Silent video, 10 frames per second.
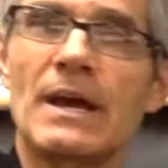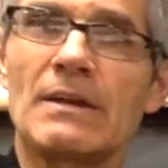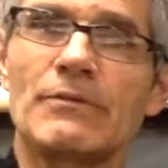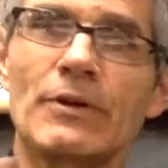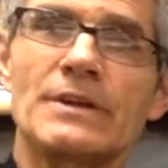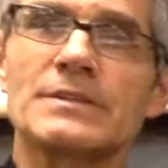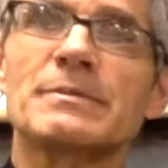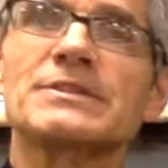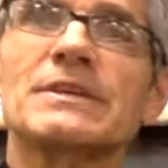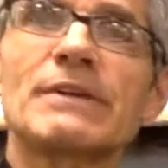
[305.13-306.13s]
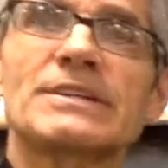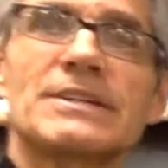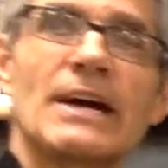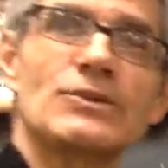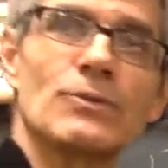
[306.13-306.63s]
had a very specific
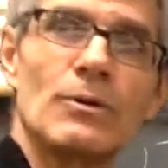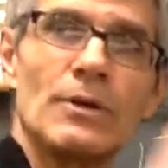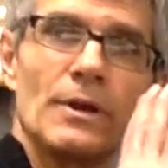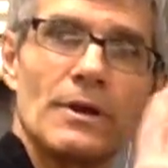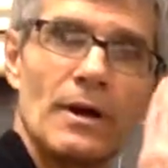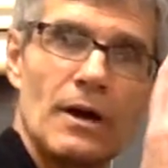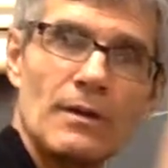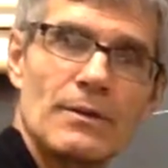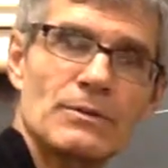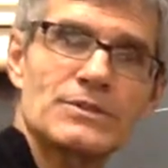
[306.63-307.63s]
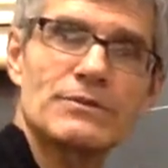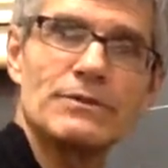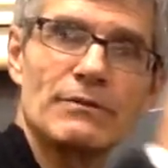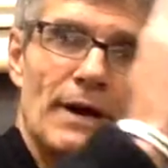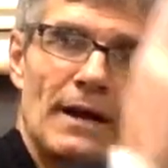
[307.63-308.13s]
schedule that was
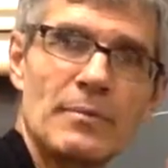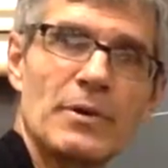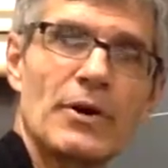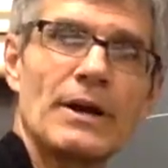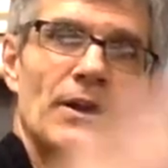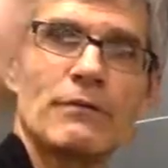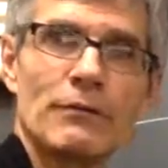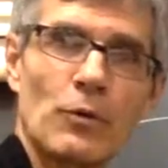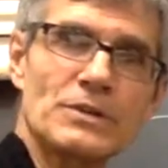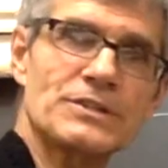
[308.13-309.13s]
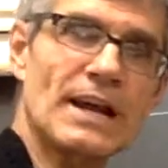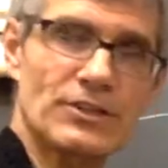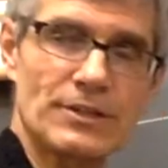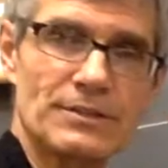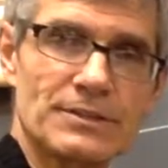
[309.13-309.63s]
divided the period into 4
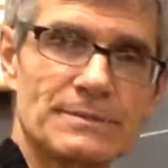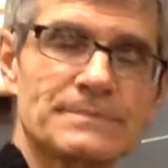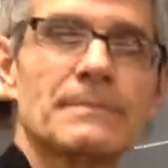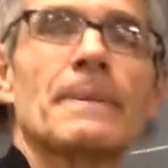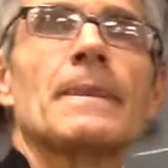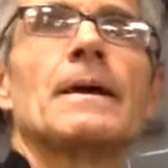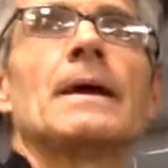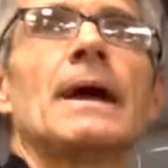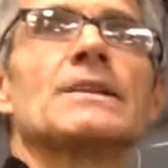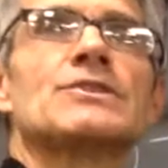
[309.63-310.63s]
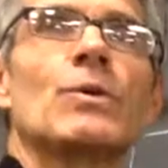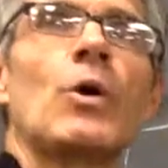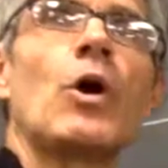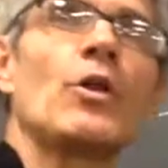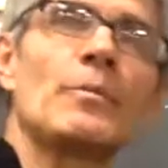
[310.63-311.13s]
sections, and so
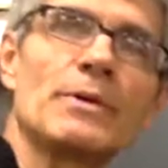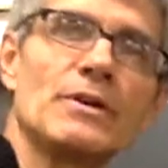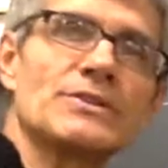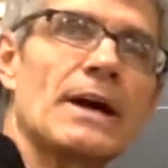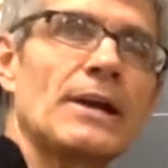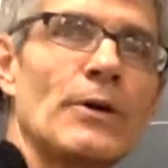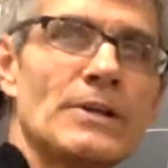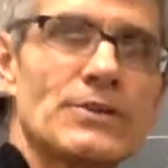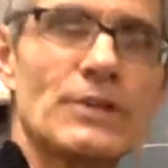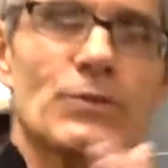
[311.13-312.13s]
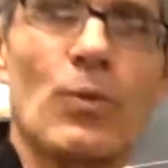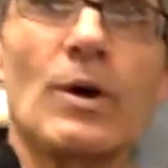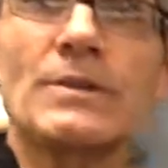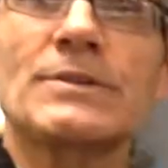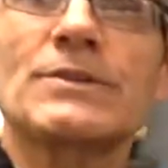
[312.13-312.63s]
all the bills got a hearing. So that's
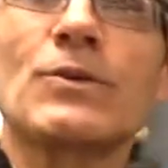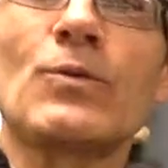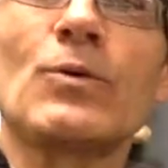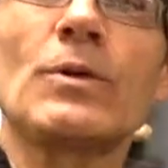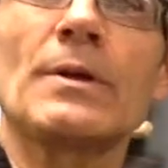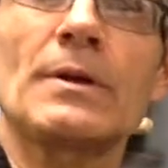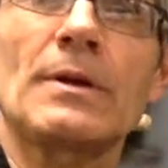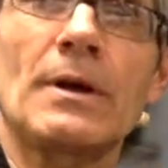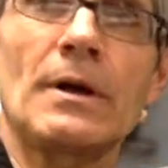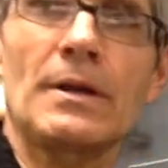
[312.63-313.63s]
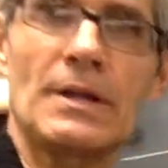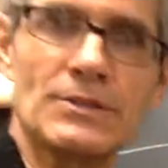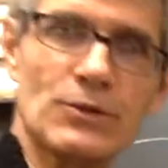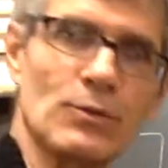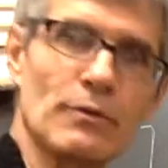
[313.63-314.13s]
one school,
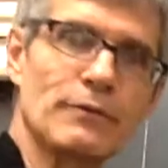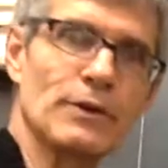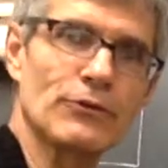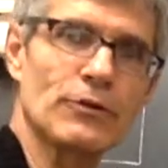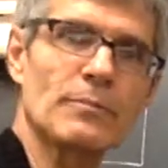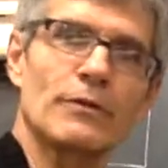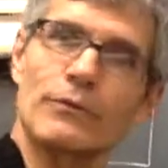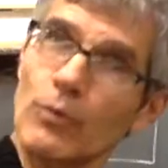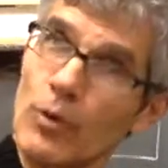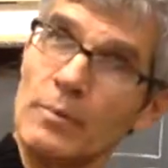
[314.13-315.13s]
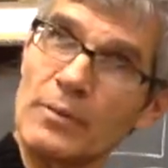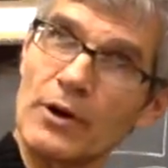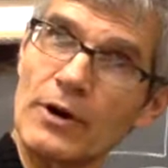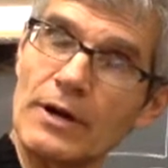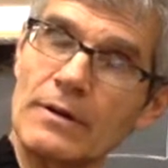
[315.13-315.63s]
in-school field trip for 1
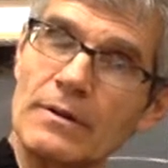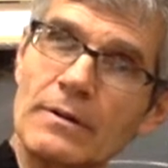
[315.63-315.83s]
period.